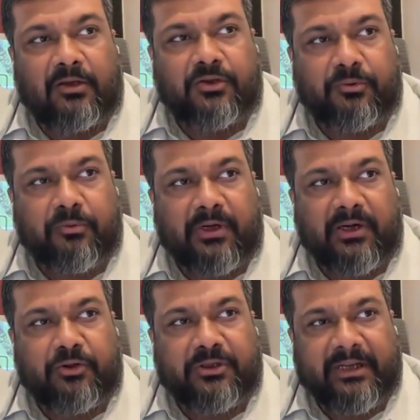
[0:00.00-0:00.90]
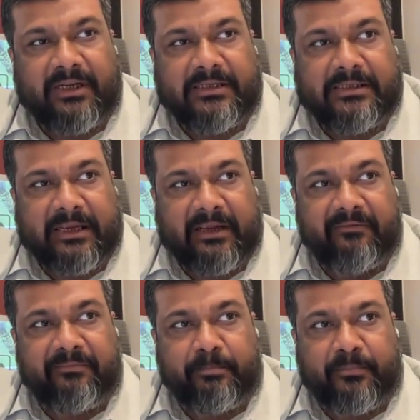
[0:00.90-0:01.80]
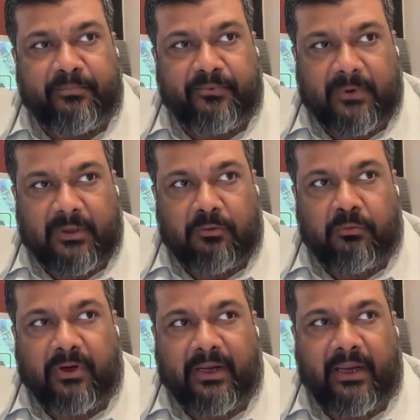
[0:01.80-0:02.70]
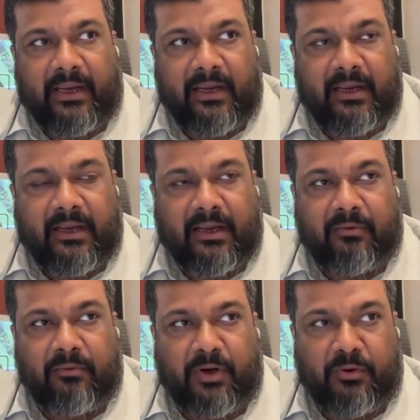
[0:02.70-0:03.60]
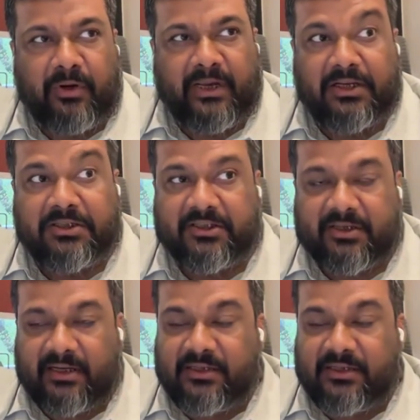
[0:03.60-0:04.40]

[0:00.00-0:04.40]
So one question is, if the way we know energy